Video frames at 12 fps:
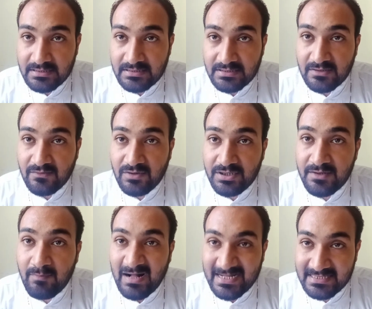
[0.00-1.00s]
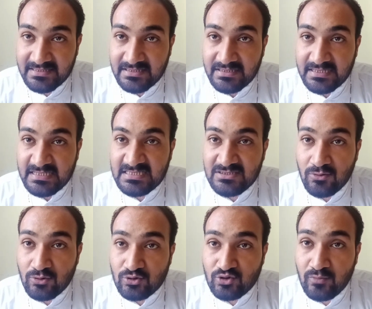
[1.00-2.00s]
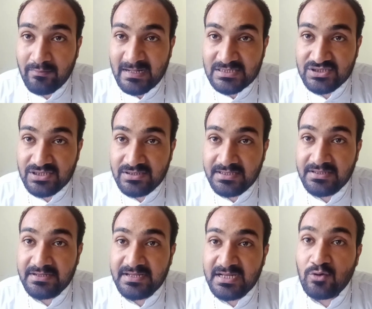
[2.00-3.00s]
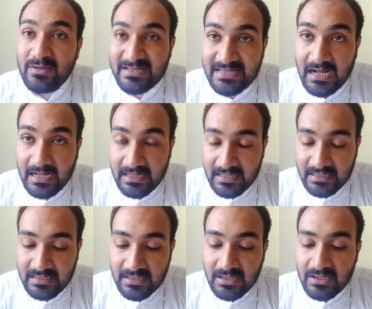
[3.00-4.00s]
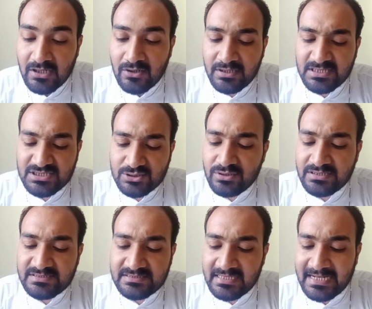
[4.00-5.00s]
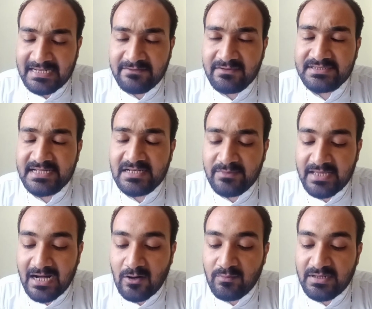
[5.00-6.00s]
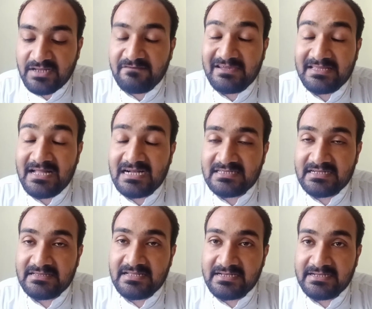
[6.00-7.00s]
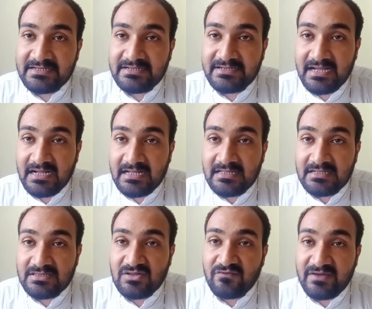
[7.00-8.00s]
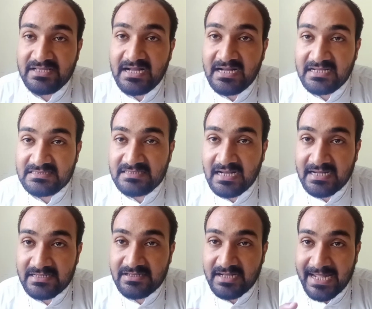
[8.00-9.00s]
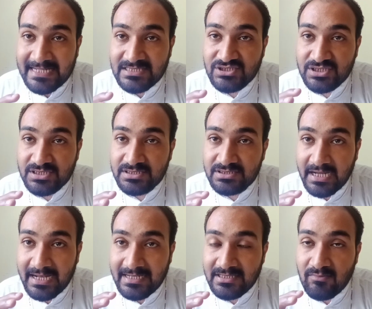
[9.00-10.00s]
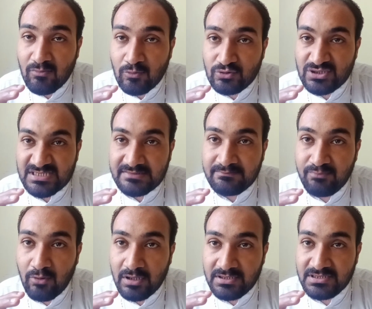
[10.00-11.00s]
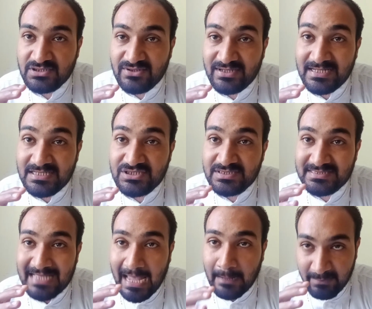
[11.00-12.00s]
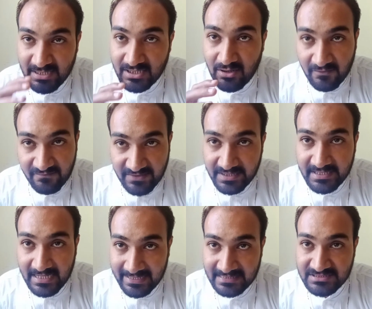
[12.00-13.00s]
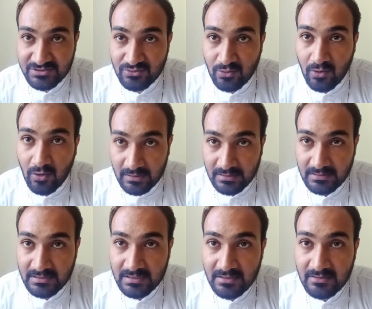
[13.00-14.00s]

Bharat is also mentioned in the Rig Veda. Okay students, can anyone tell me how many Vedas are there in India? The Vedas are the ancient and the most important religious epic of India, as you know all.